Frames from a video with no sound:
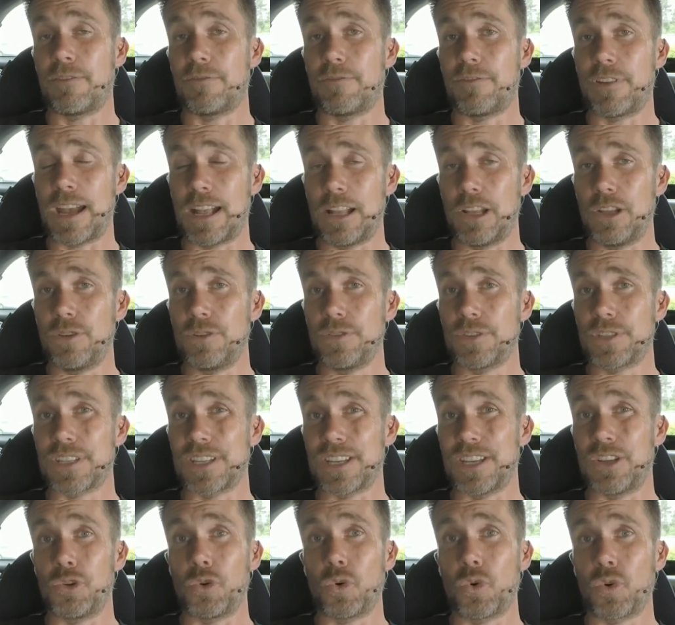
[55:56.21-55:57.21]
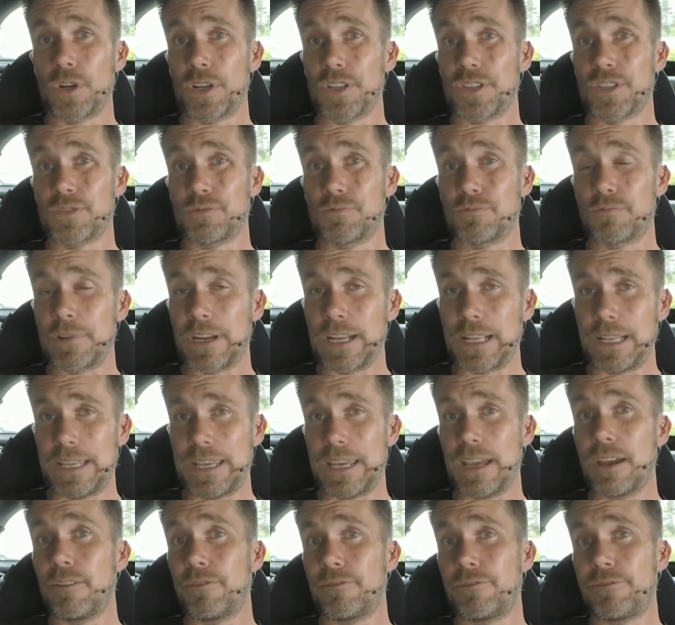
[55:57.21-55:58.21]
values in order to
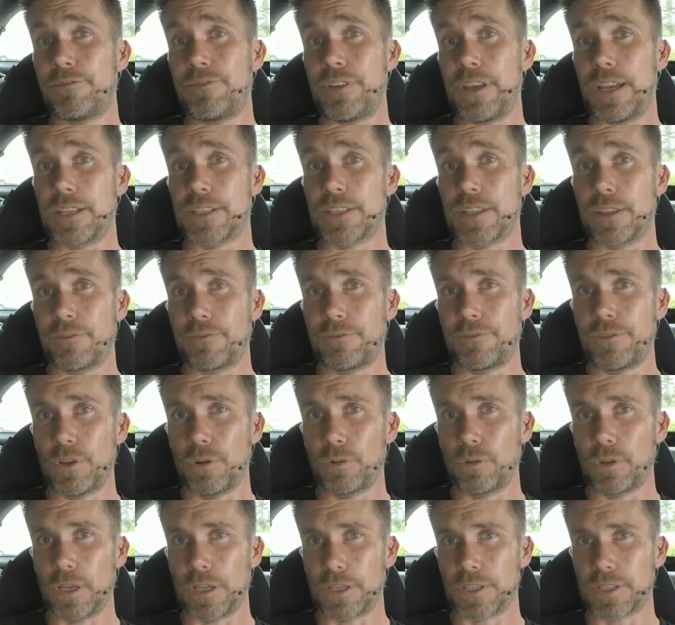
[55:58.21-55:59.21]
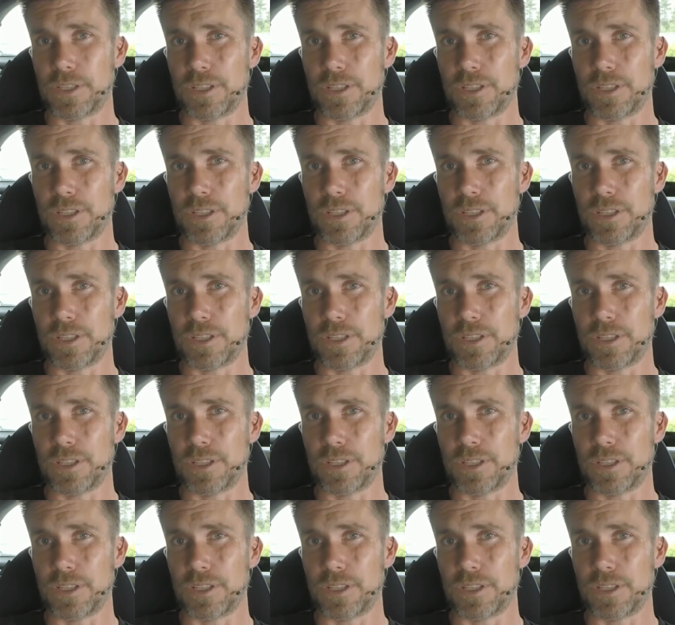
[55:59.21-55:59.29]
really affect the fueling.